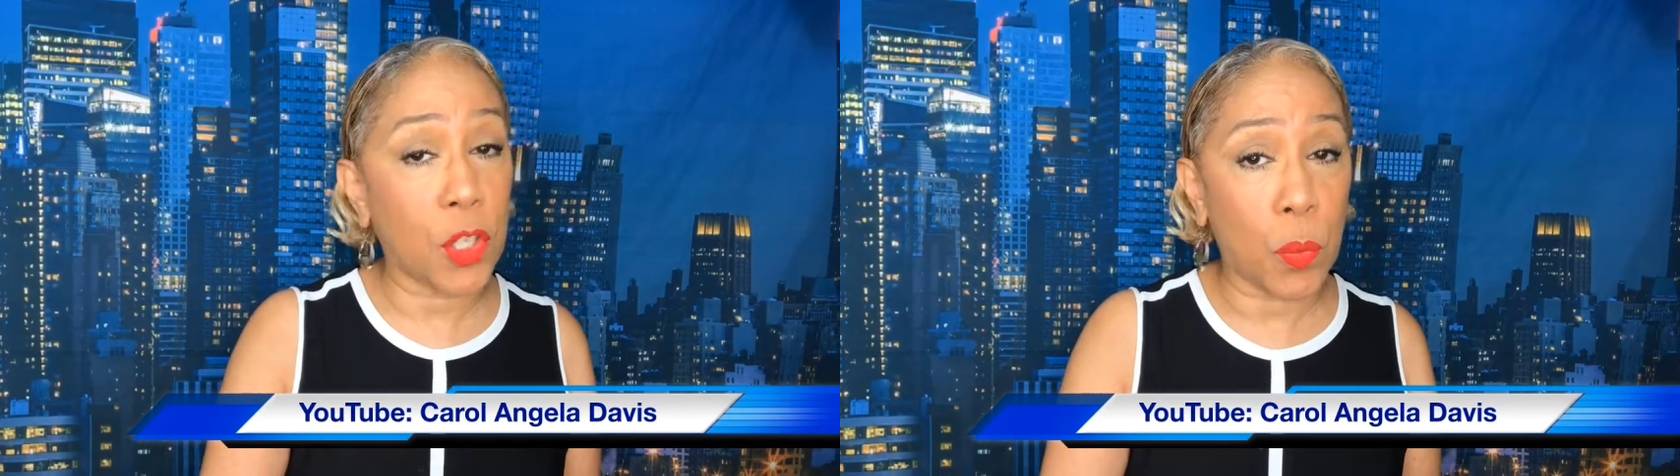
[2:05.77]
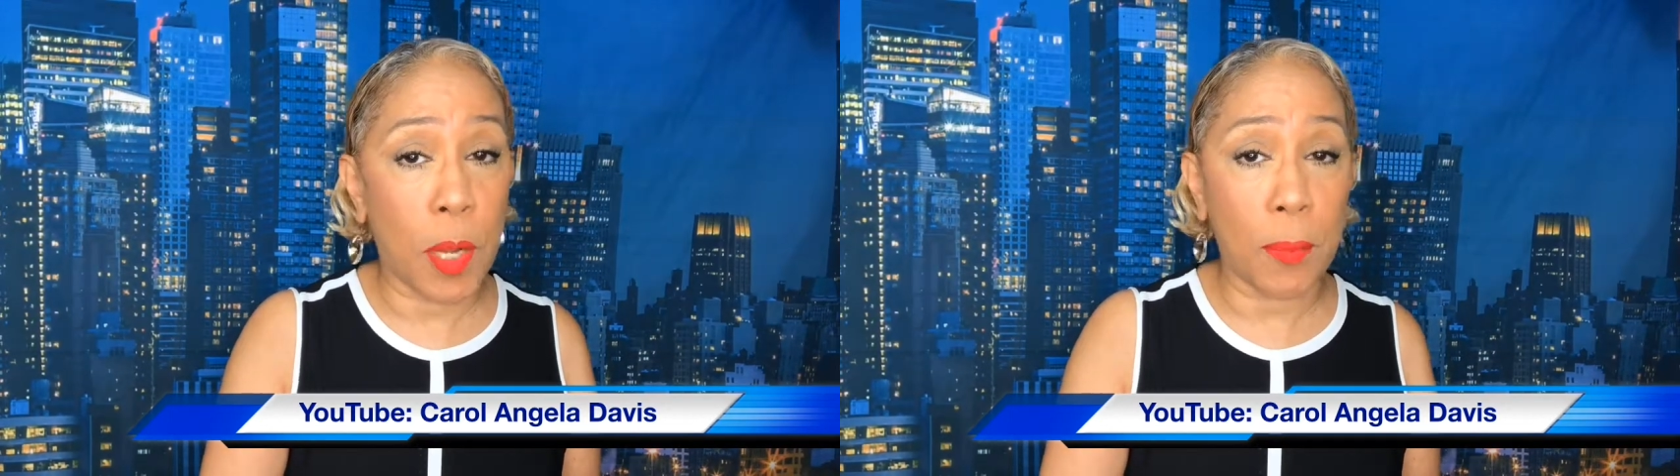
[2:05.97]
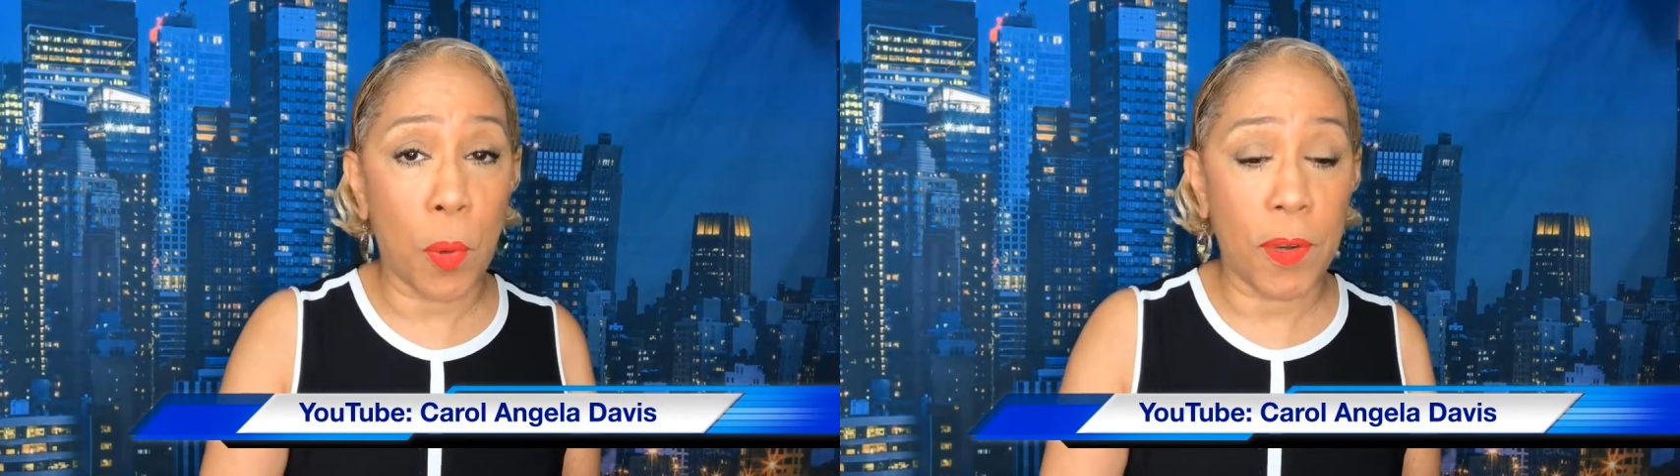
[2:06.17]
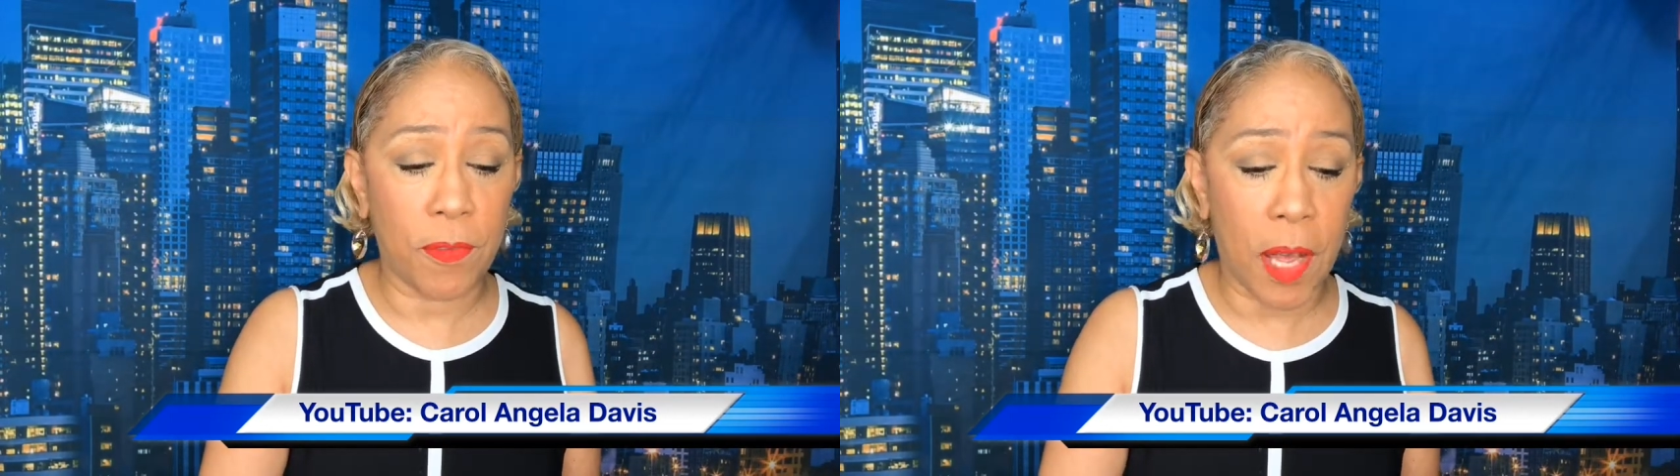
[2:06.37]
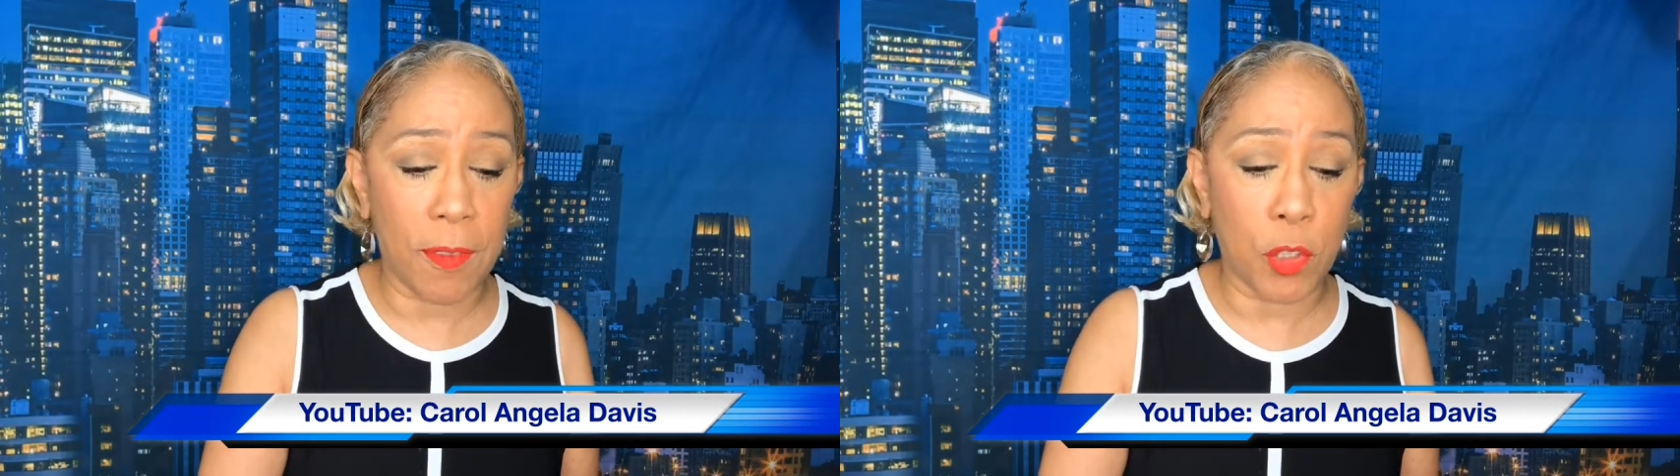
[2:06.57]
to
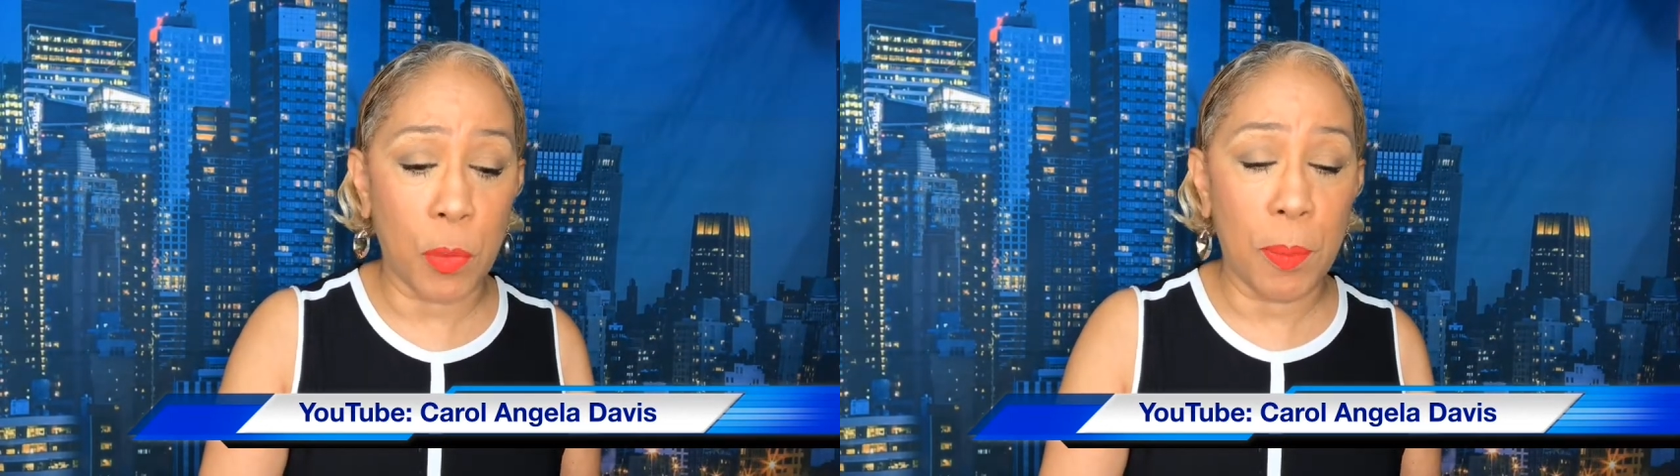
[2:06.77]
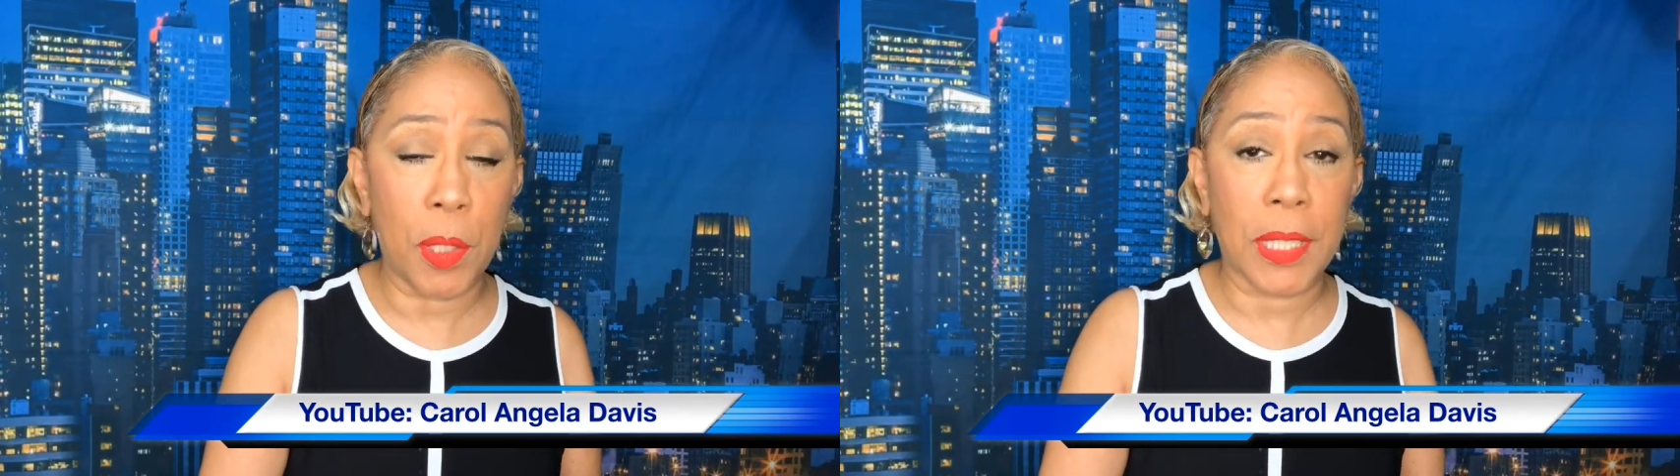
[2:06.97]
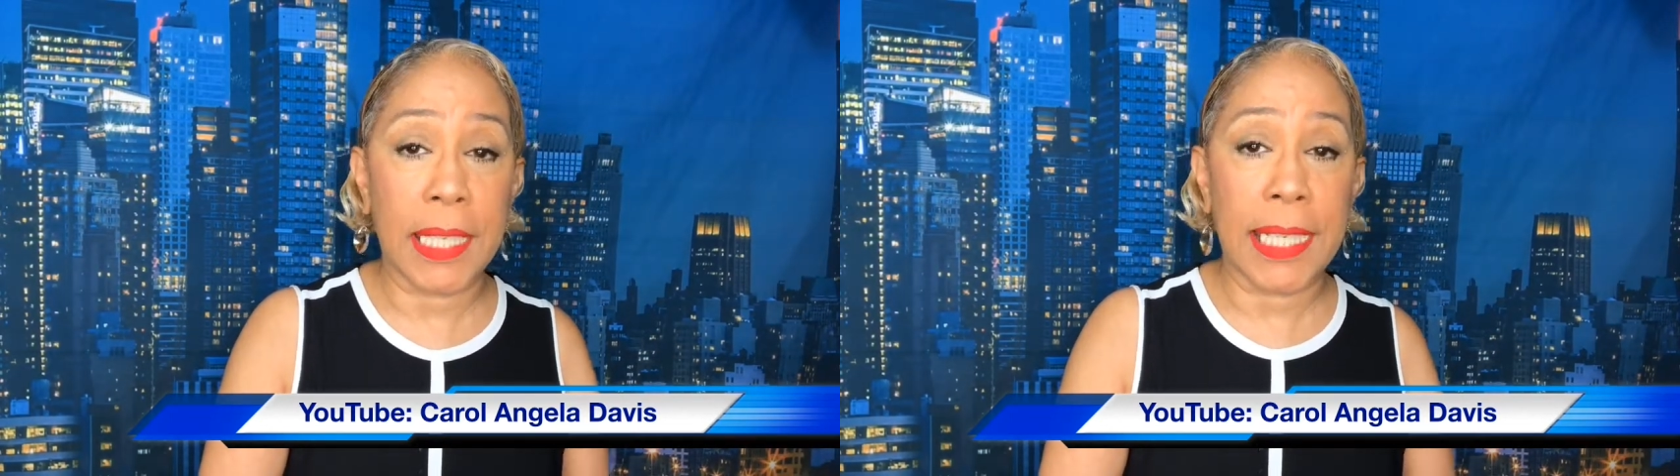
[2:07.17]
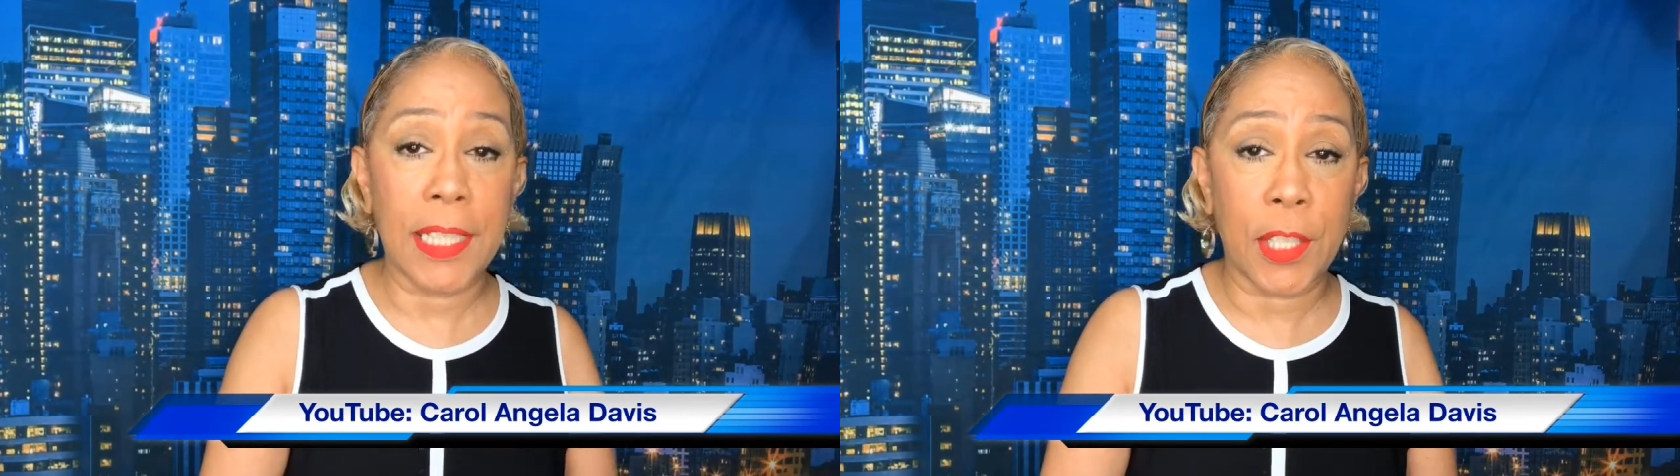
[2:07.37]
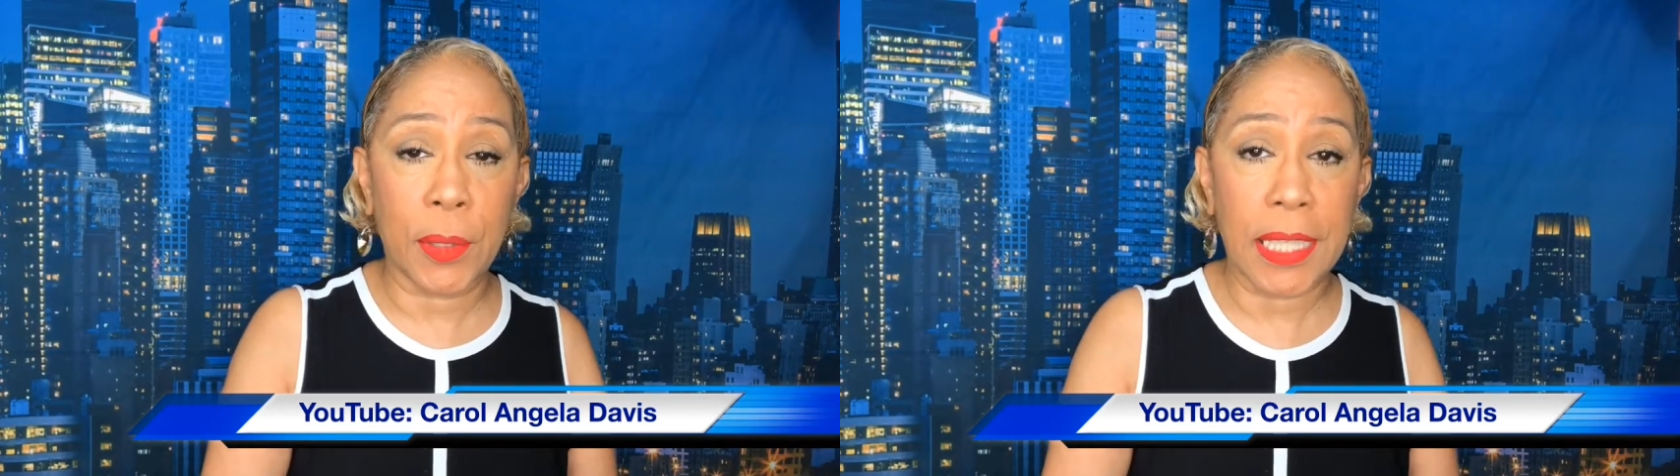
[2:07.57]
$1.52 million in
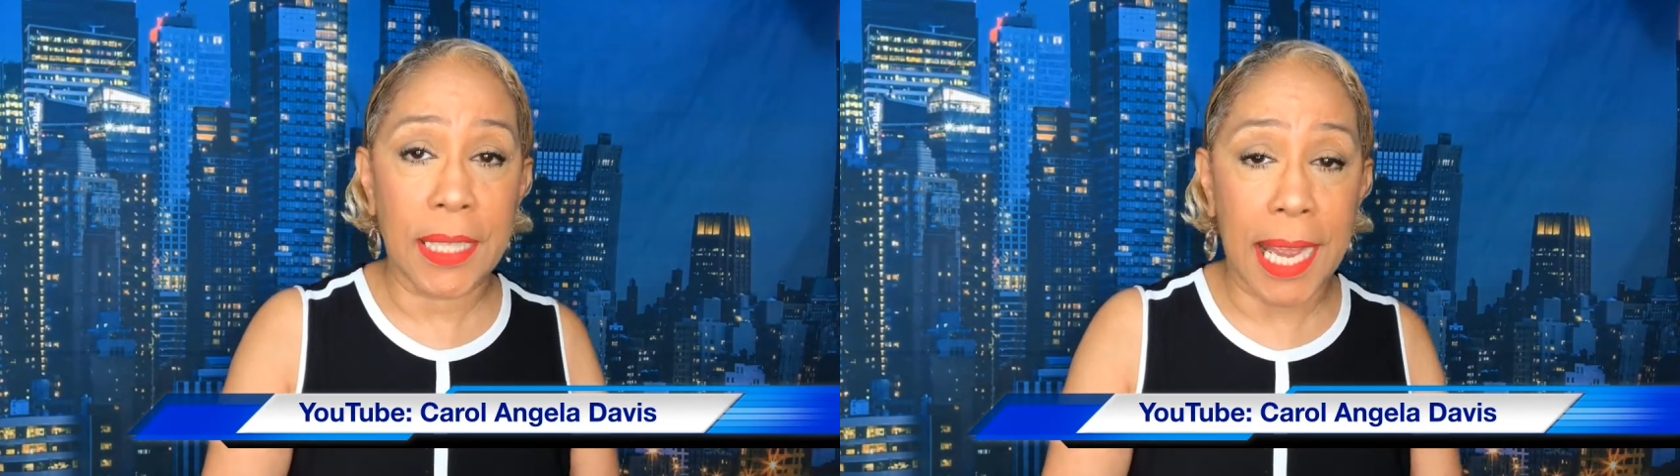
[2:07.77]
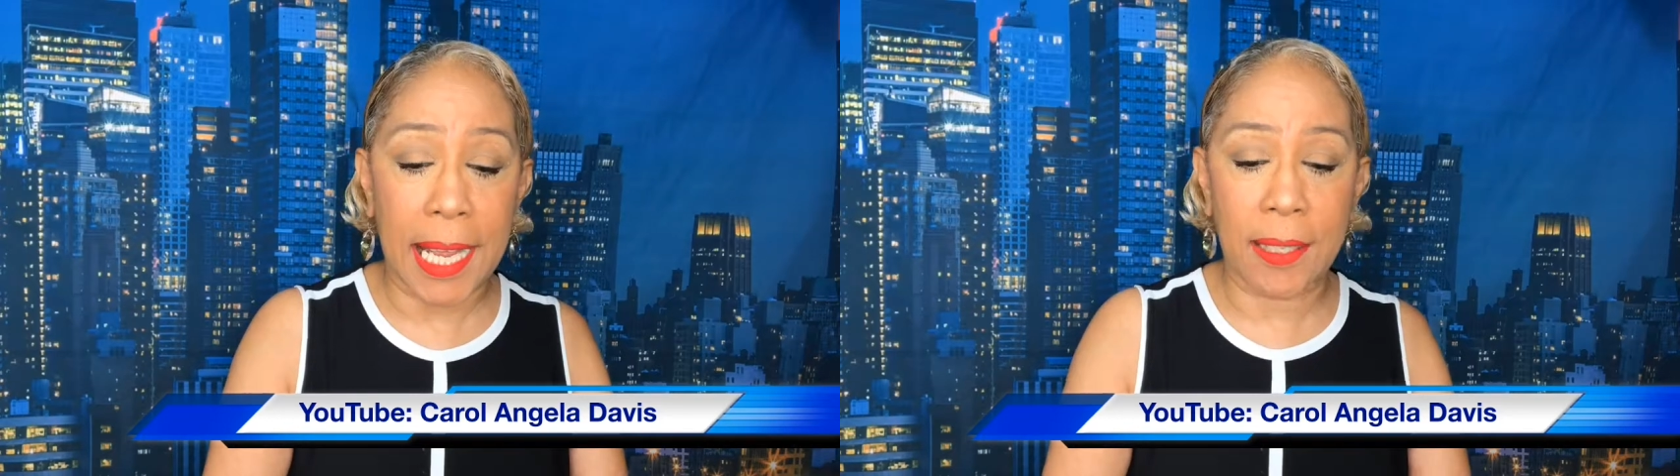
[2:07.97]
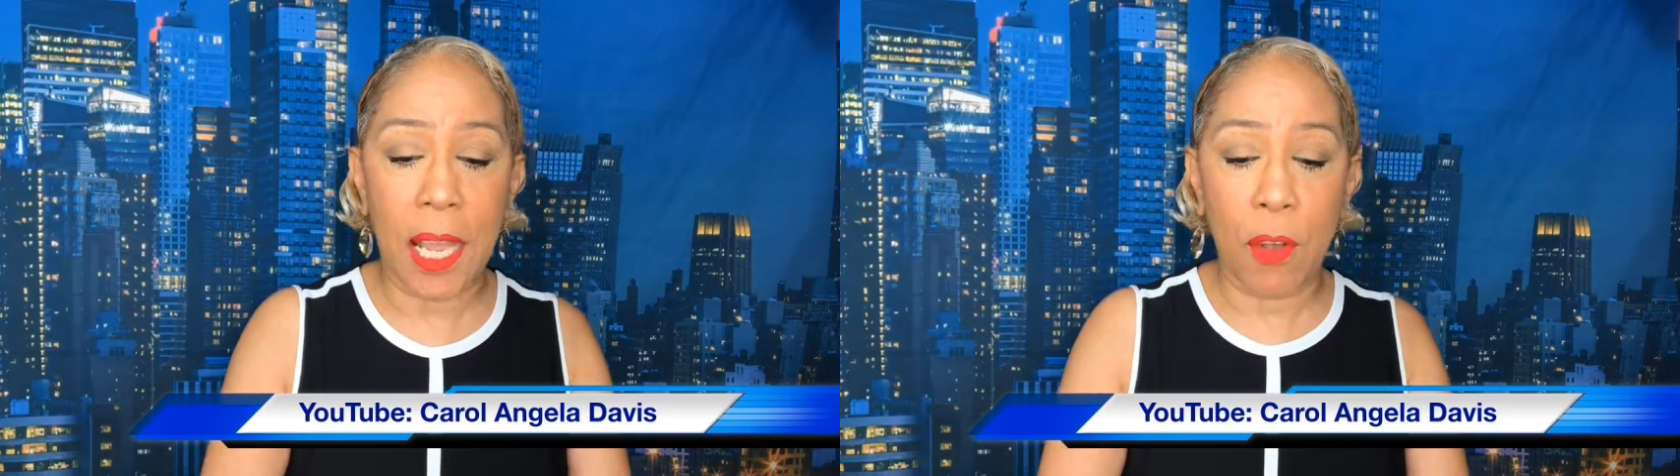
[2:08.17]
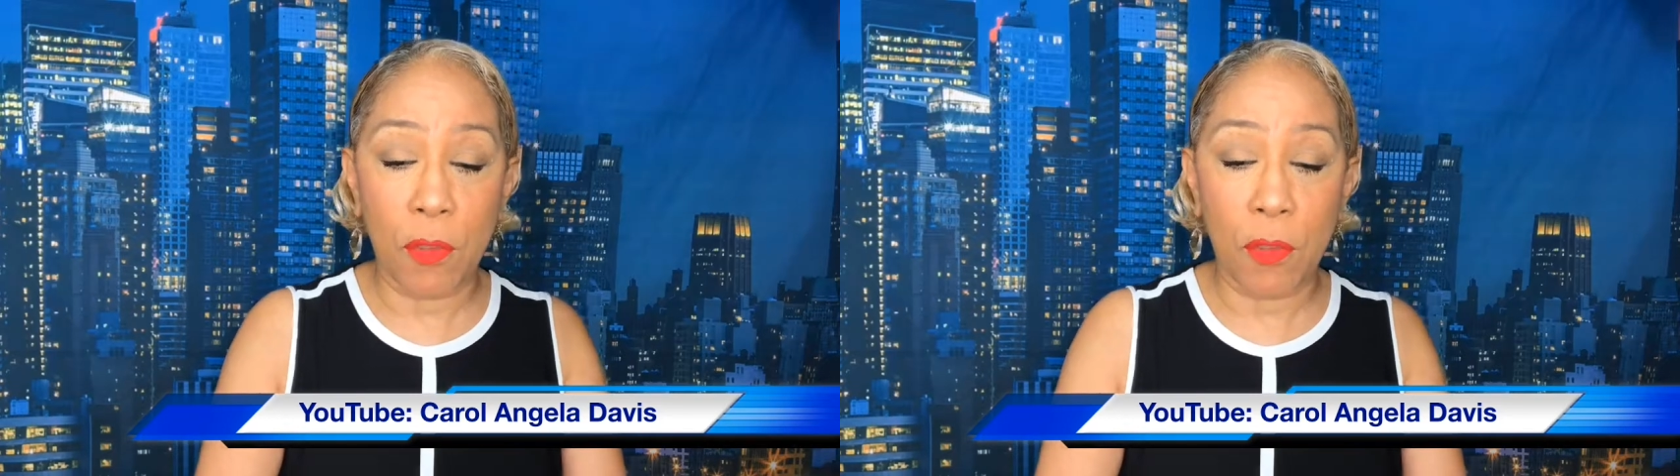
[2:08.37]
yearly tax